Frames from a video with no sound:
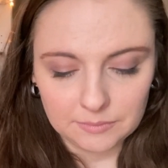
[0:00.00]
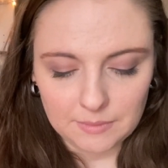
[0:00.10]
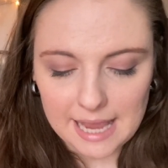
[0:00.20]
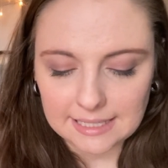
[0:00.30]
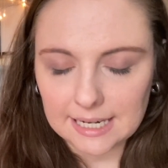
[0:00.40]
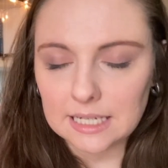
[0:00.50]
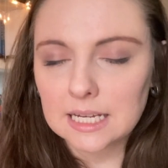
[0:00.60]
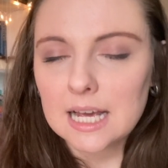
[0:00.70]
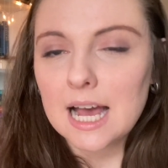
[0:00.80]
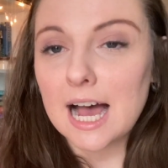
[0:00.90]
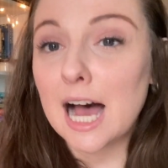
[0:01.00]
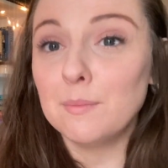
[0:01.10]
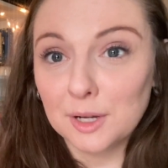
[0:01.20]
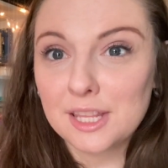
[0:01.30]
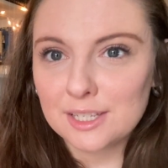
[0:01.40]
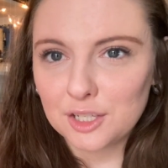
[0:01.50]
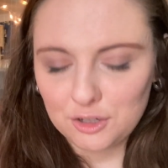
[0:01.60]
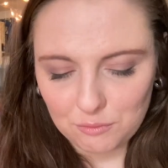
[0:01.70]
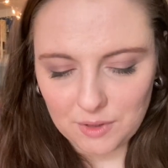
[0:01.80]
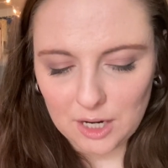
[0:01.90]
hesitant, um, but this is
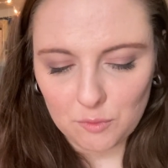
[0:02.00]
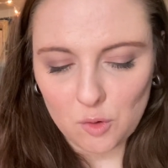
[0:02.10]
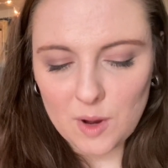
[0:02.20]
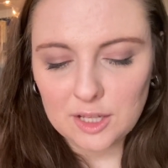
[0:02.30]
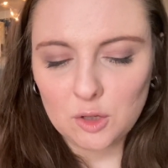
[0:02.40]
to read a romance,